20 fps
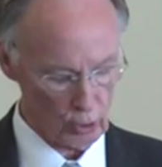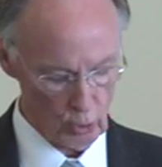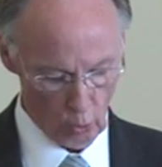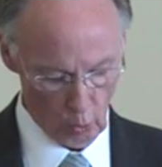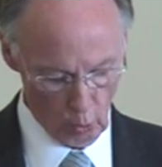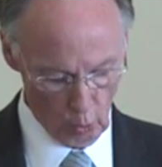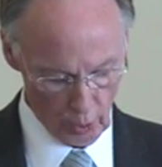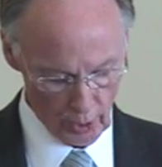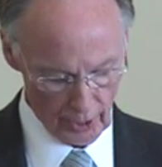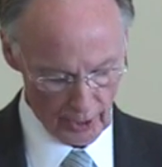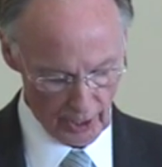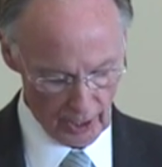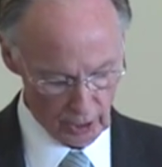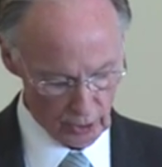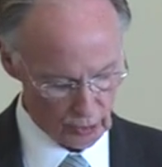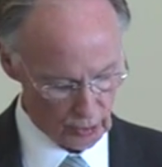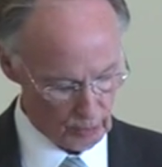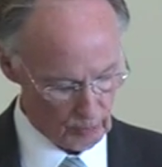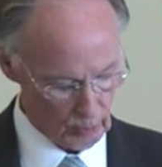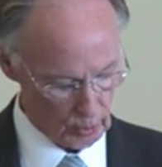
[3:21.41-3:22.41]

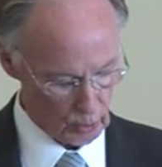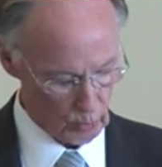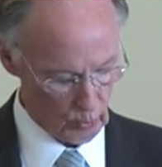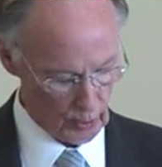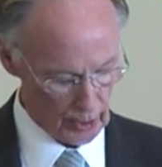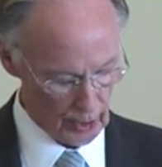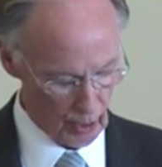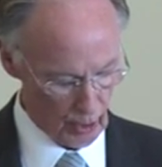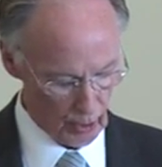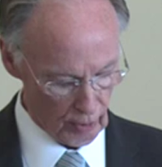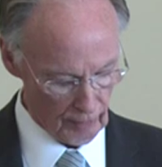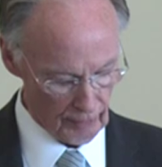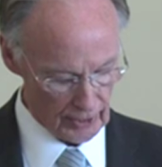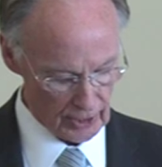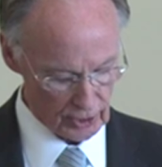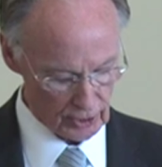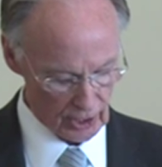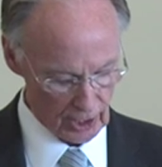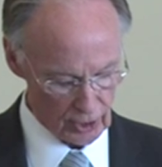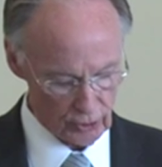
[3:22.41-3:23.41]
coordination between all of
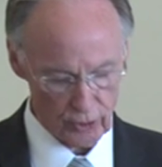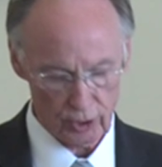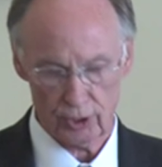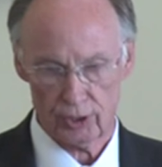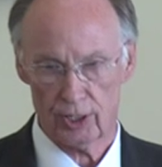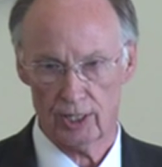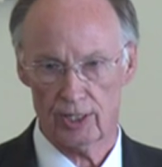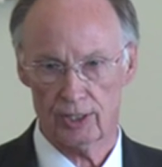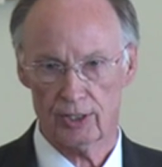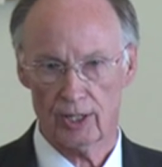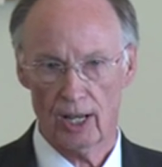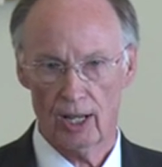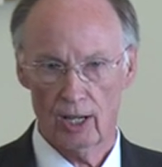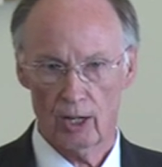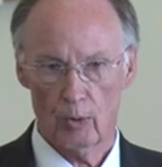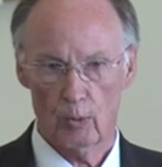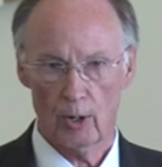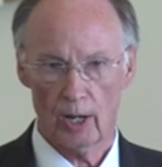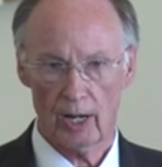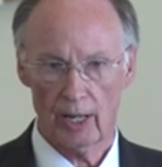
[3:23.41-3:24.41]
these agencies,
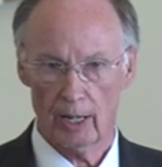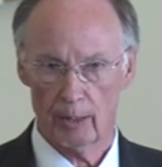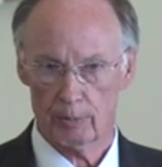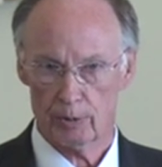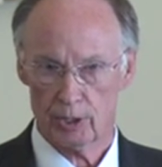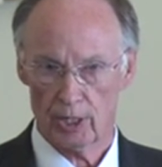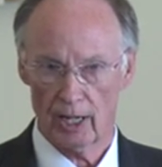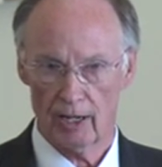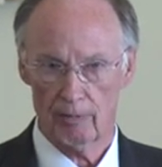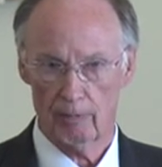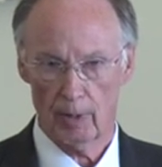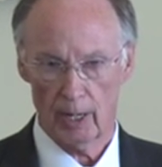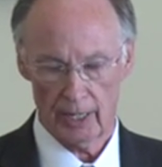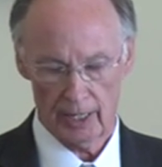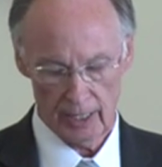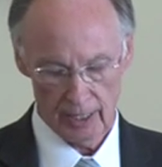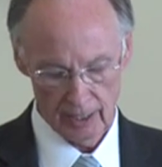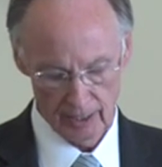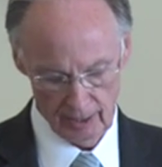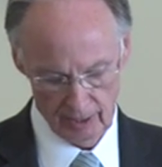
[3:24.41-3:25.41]
we'll help save
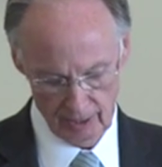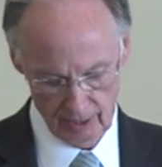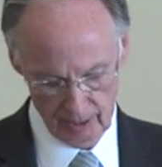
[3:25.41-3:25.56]
money,